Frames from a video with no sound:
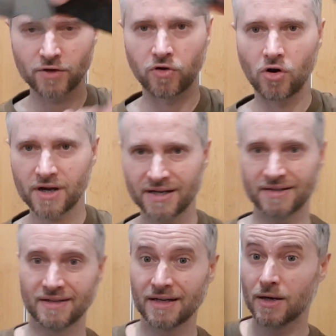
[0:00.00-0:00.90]
hook,
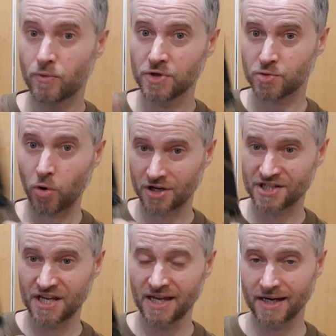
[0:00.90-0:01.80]
which works
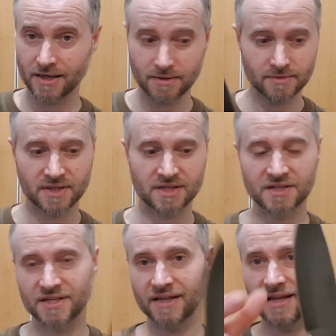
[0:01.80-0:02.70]
here, as I
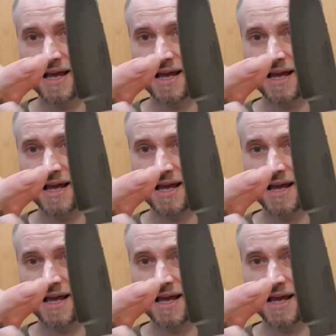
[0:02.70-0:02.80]
said,